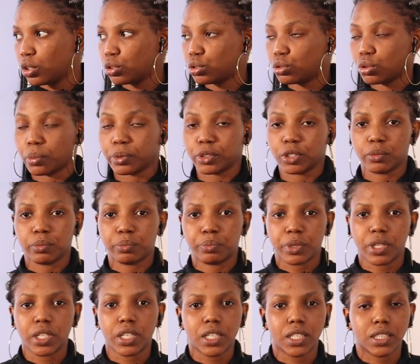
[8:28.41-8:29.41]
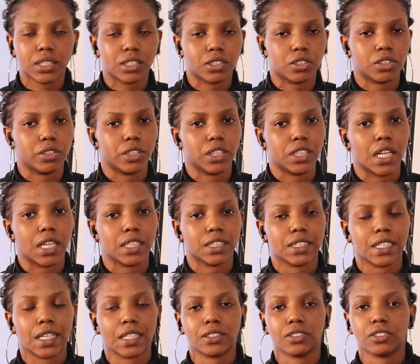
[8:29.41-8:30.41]
So option B is the correct
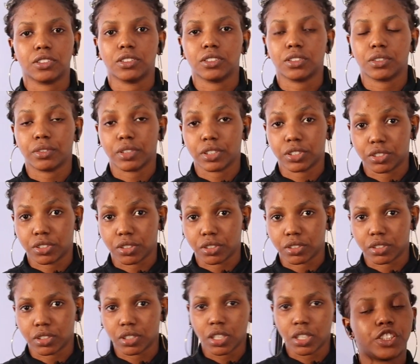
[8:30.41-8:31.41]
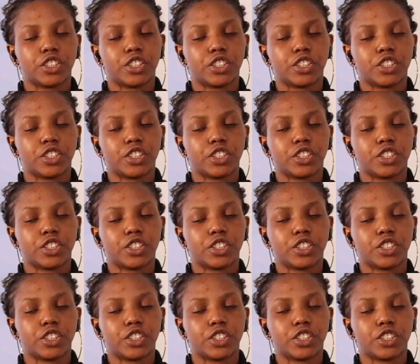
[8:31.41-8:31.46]
answer to this question.